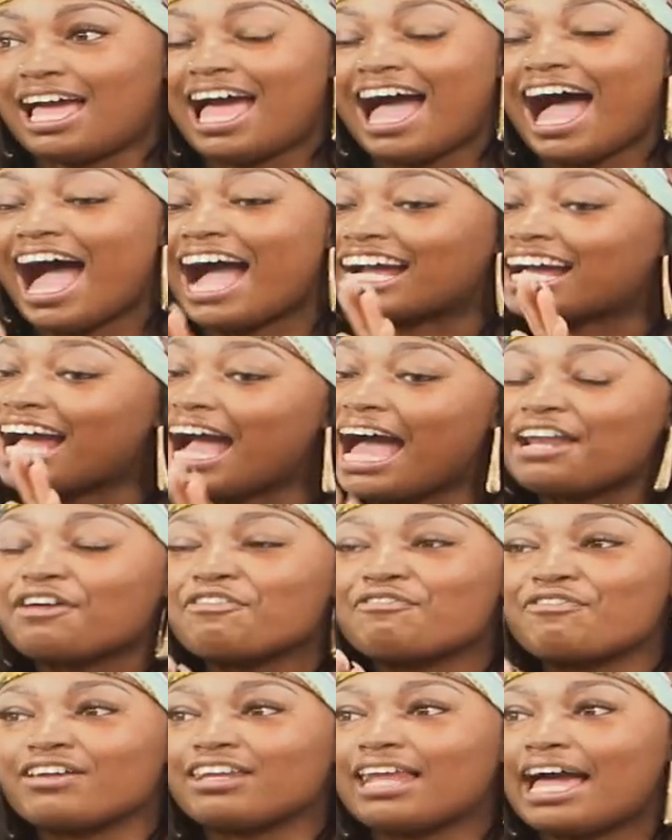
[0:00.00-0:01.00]
Yeah. I kind
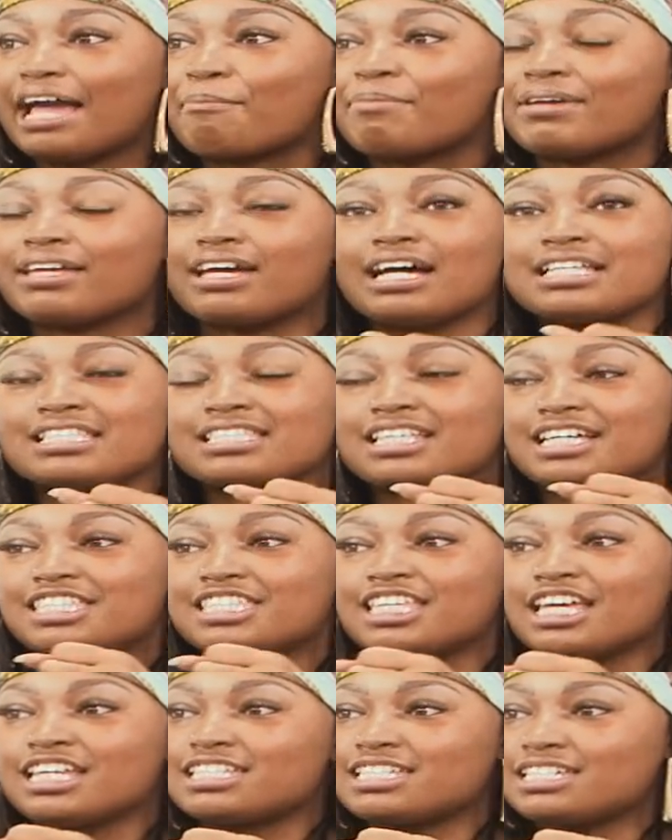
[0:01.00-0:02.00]
of feel like because the
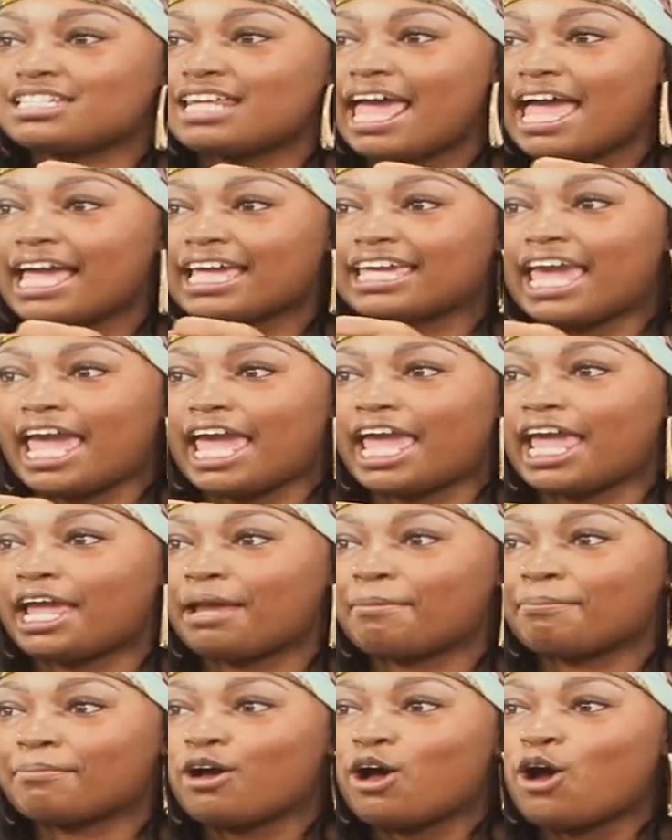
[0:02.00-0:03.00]
attention had
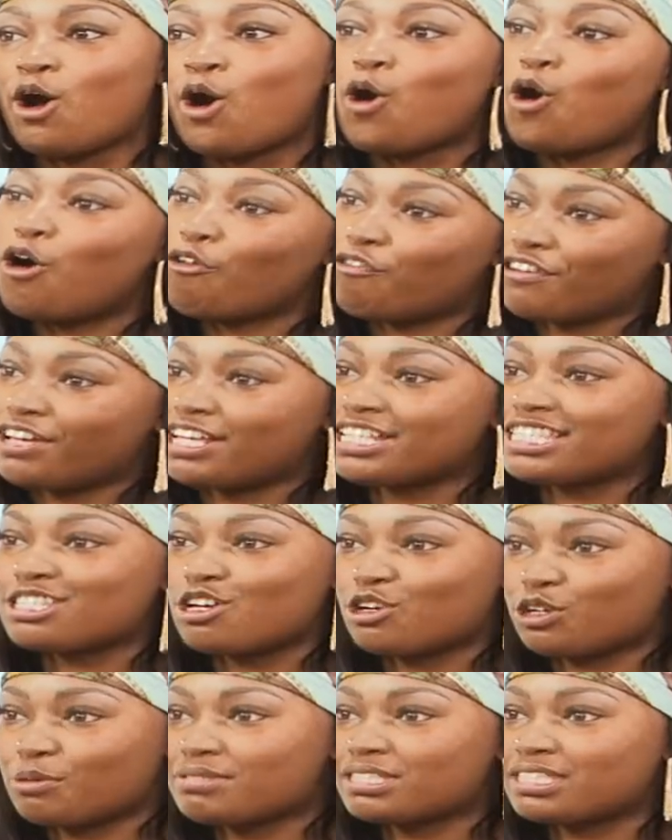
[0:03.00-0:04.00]
came off of his
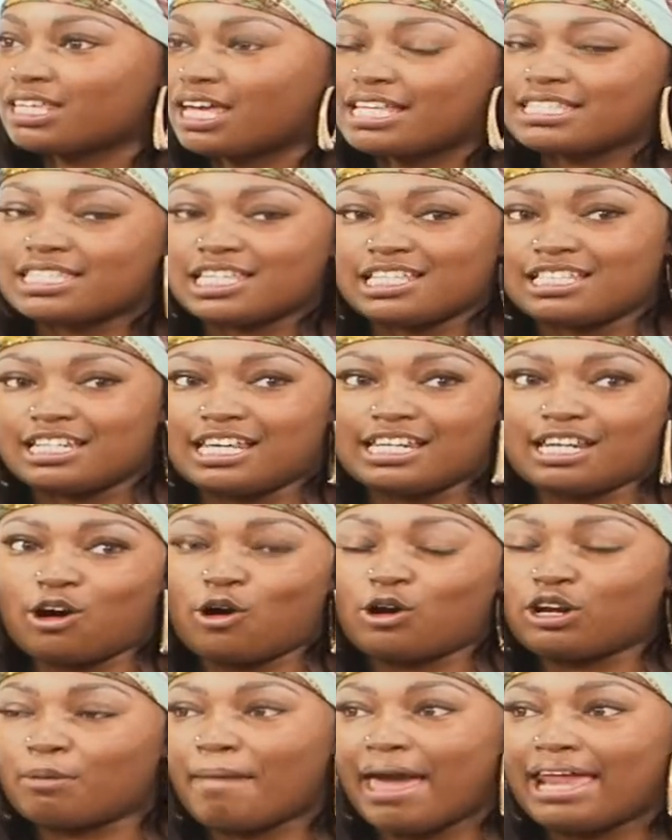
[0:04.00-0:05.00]
circumstance, and it
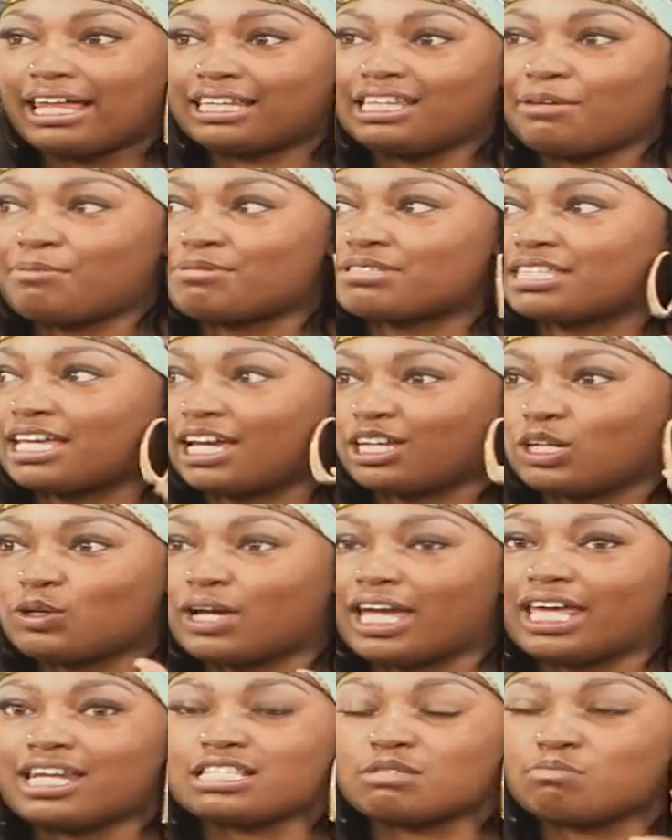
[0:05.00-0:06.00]
automatically was thinking,
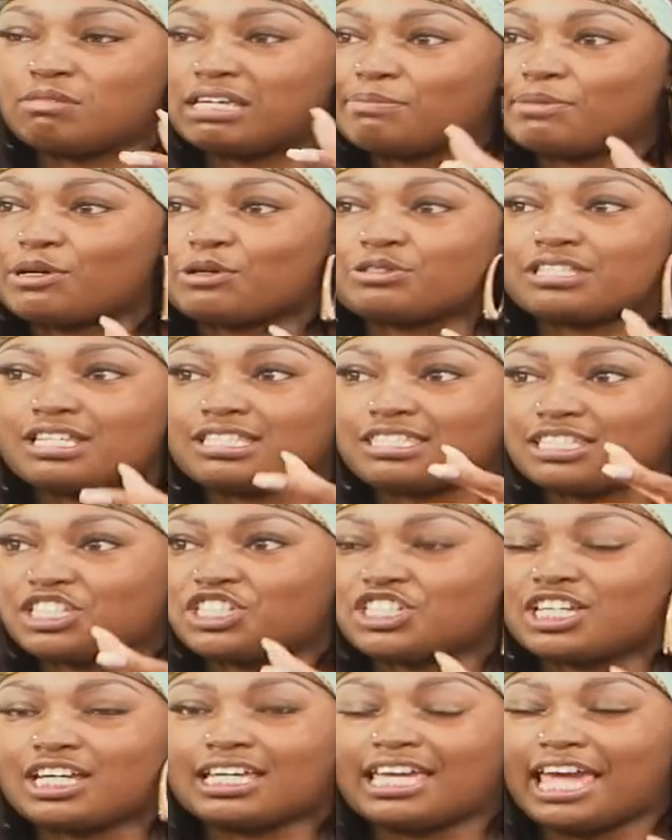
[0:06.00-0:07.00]
okay, this Meek Mill Sister
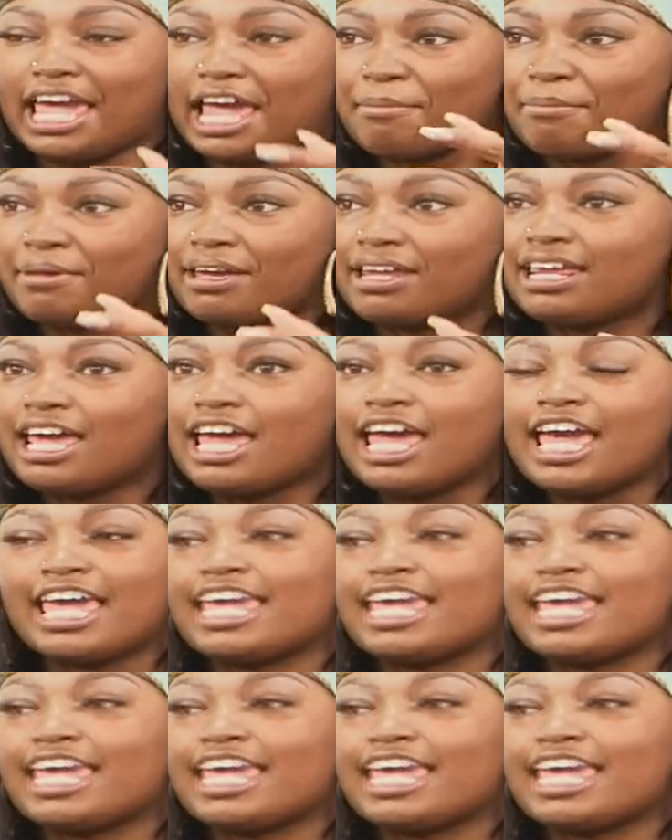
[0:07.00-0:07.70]
chick came in,